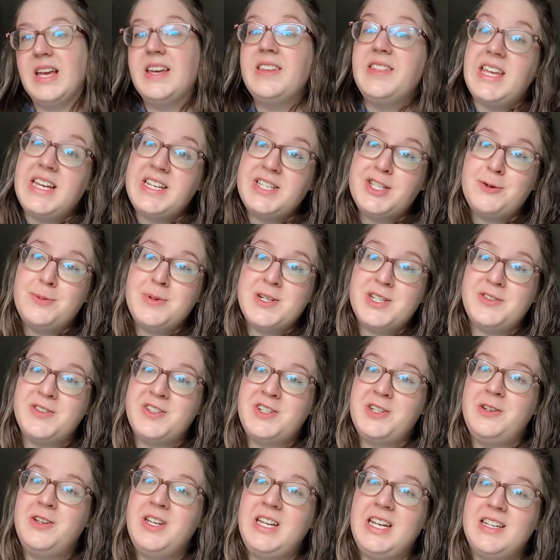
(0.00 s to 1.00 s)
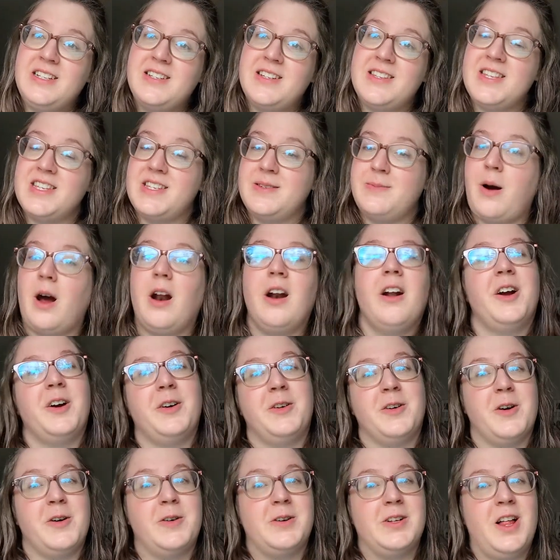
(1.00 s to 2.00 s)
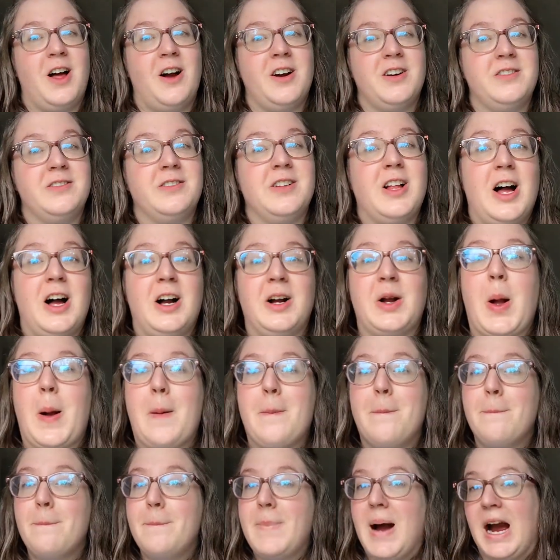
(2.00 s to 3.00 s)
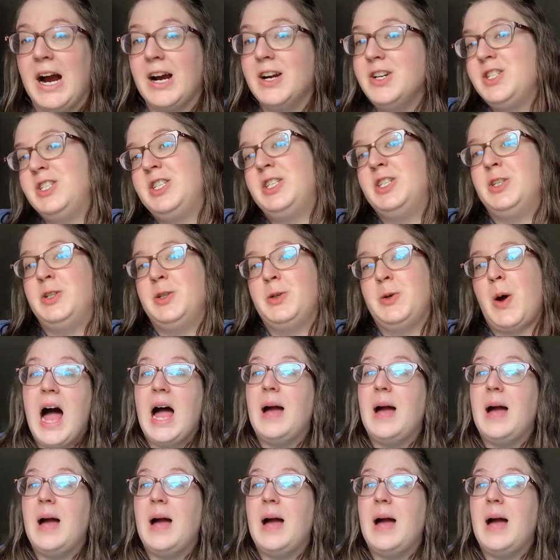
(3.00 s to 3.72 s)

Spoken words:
Thanks so much for tuning into this Monarch Grow Along vlog part 2.